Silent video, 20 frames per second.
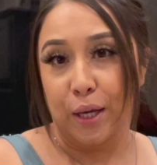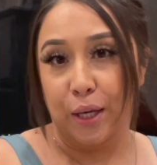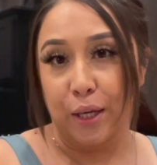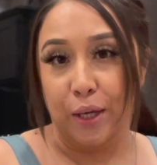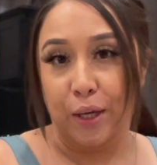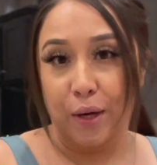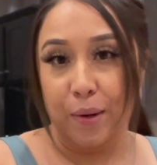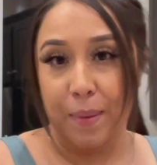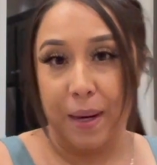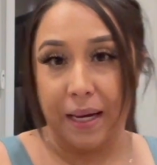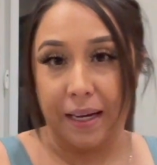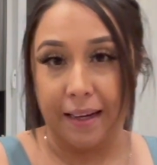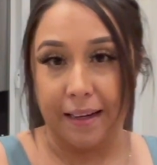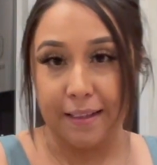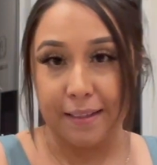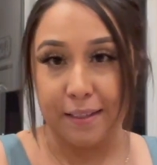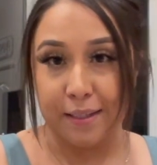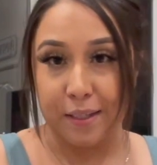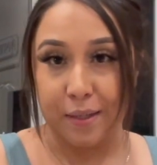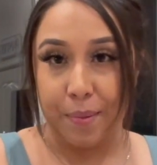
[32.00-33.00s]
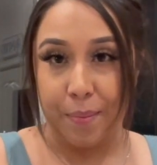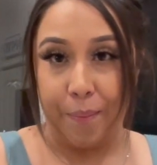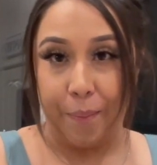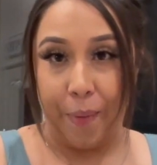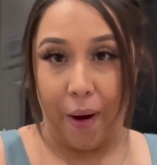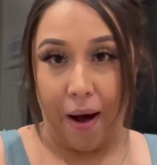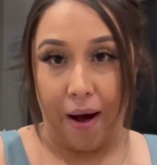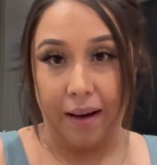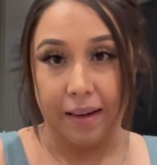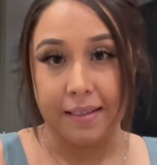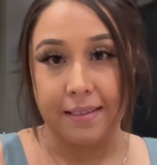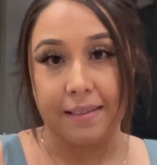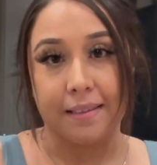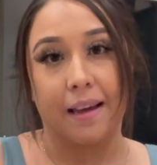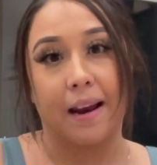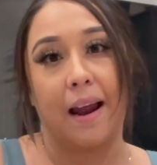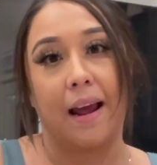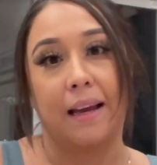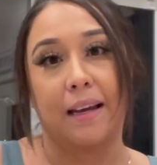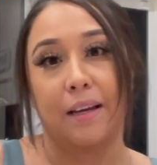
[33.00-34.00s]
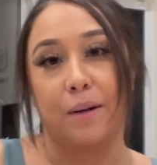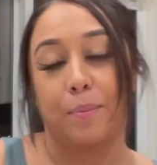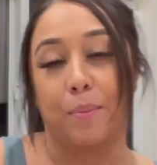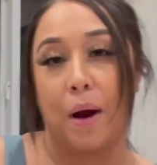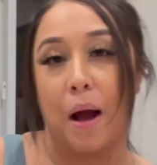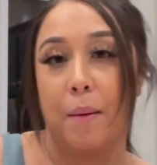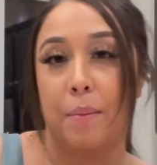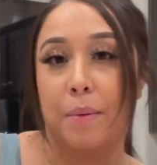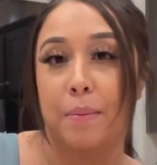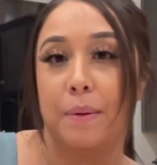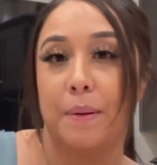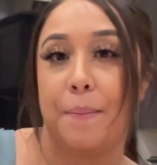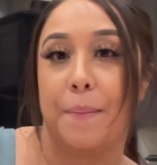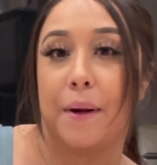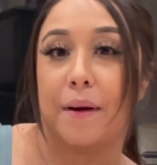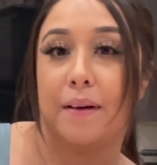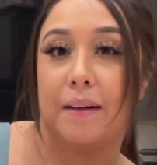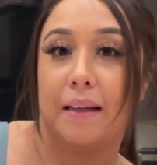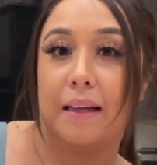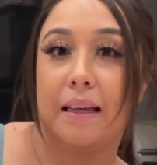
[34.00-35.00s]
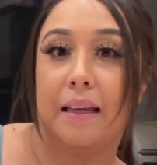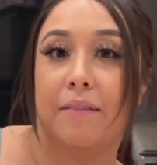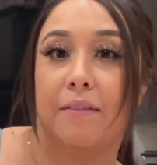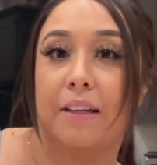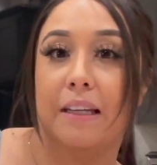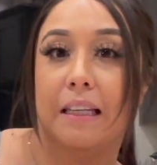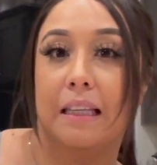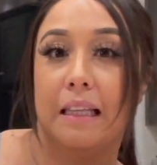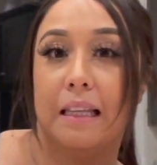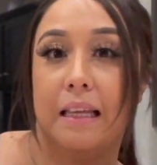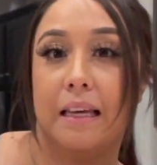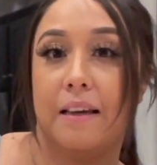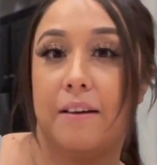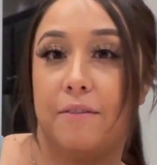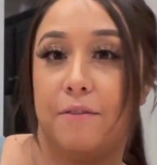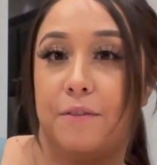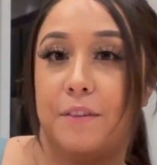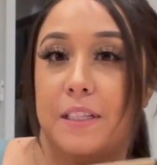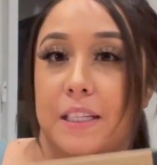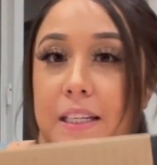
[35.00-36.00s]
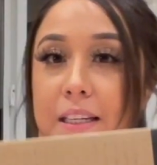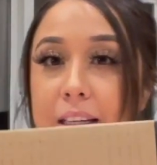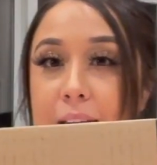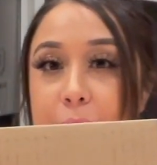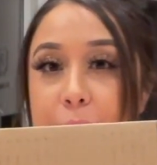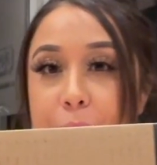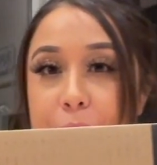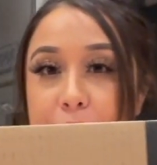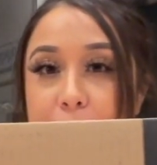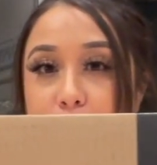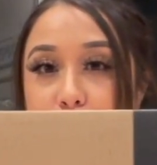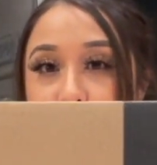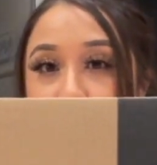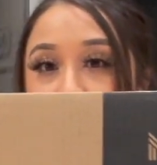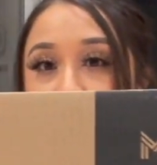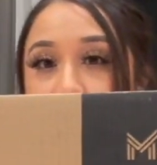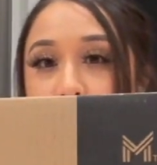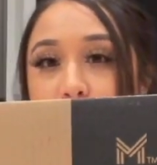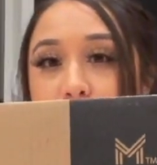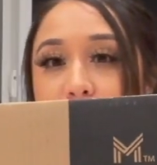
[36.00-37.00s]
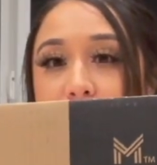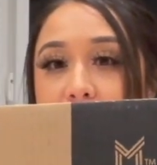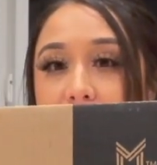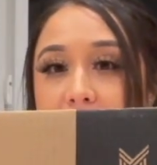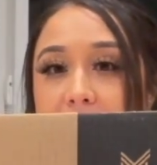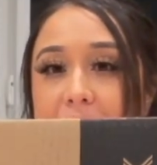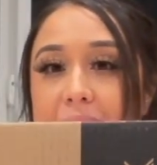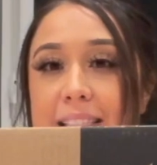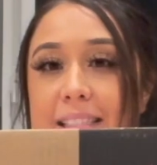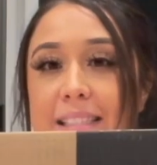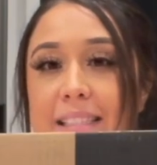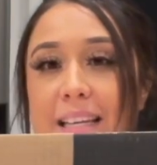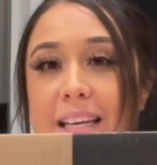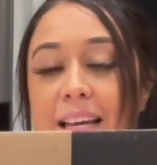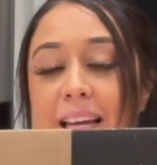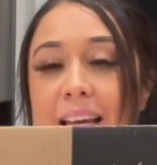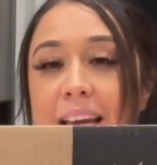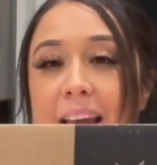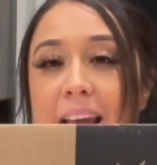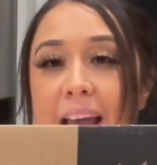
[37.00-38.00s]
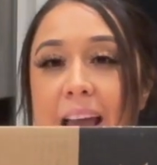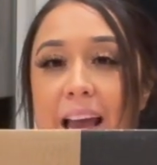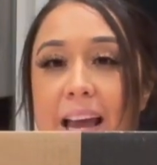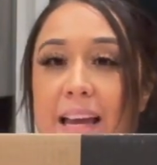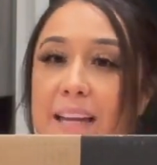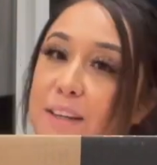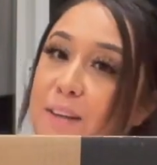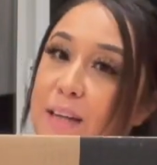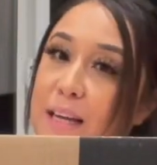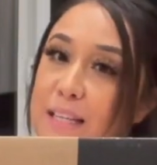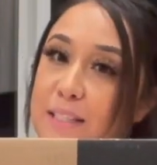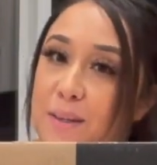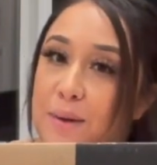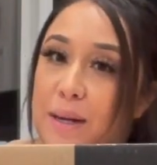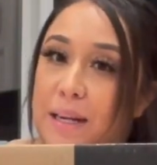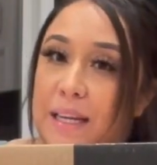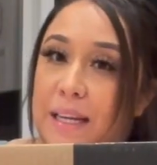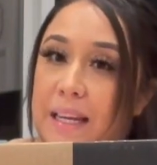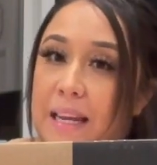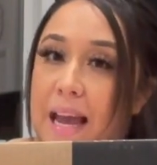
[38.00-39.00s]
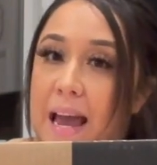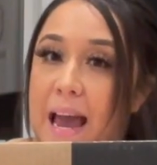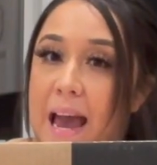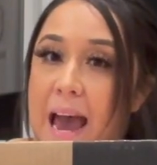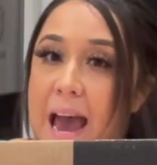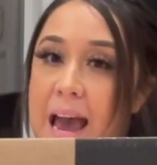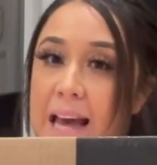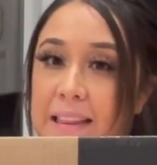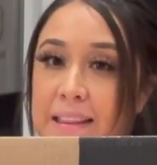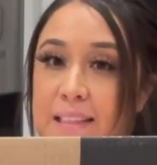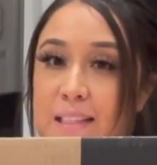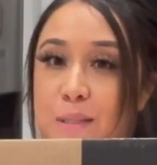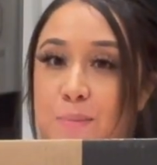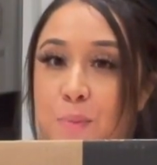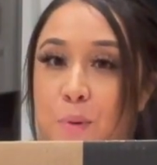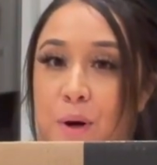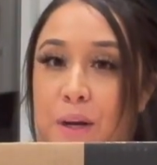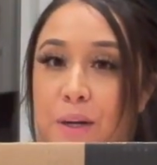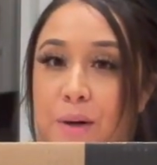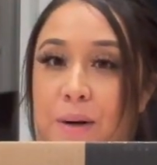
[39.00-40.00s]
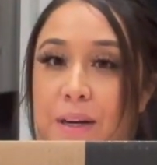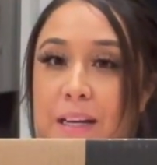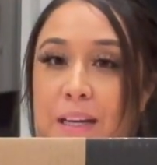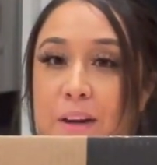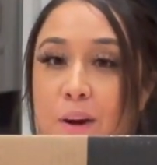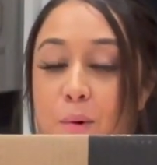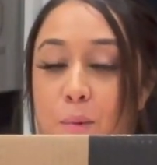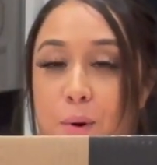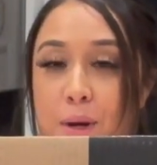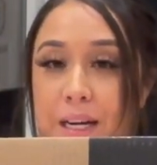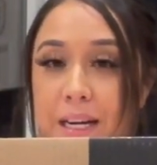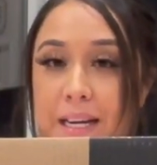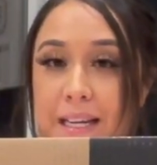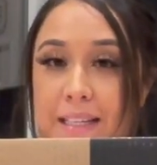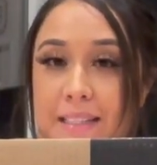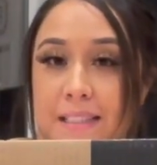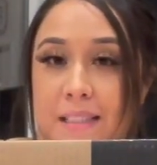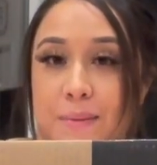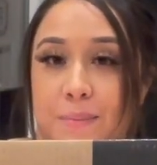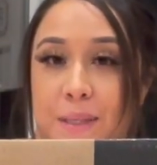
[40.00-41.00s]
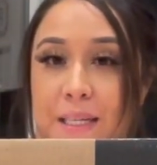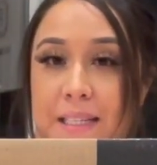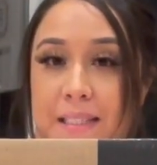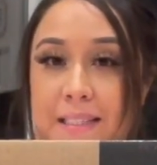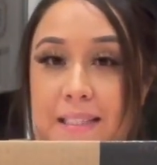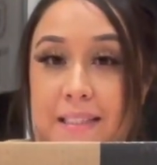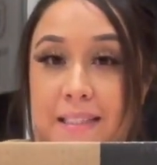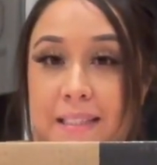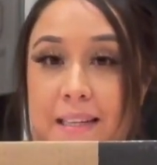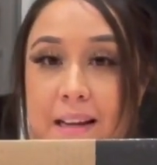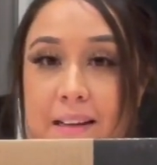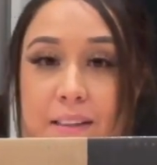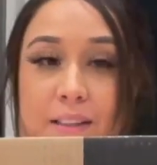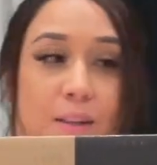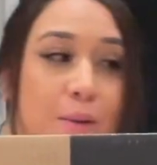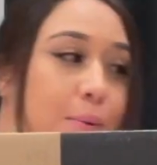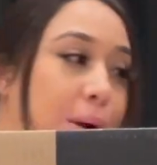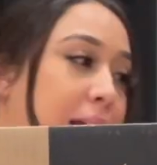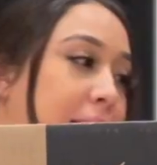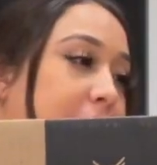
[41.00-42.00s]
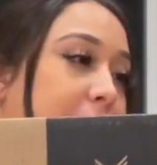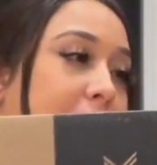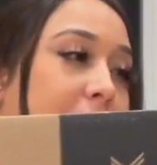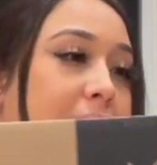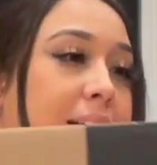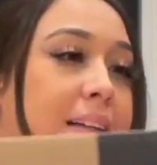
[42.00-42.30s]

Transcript: humongous box that I could probably barely even lift, but I'll show you guys. And you guys already, at this point, already know what it is because it's telling you right there.